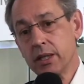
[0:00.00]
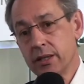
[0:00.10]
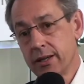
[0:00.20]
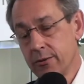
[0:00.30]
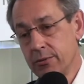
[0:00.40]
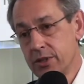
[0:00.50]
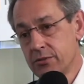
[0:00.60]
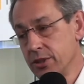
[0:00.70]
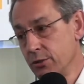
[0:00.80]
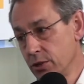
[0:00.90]
Now with
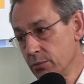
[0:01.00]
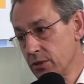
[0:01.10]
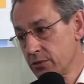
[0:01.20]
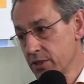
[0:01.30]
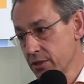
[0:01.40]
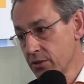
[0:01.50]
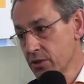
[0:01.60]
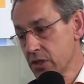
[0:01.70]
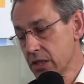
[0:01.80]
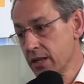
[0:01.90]
renewable
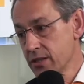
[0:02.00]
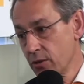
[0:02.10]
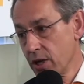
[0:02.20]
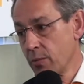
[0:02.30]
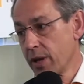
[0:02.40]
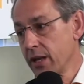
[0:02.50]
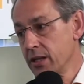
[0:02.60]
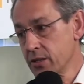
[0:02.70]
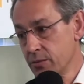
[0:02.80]
resources like solar panels,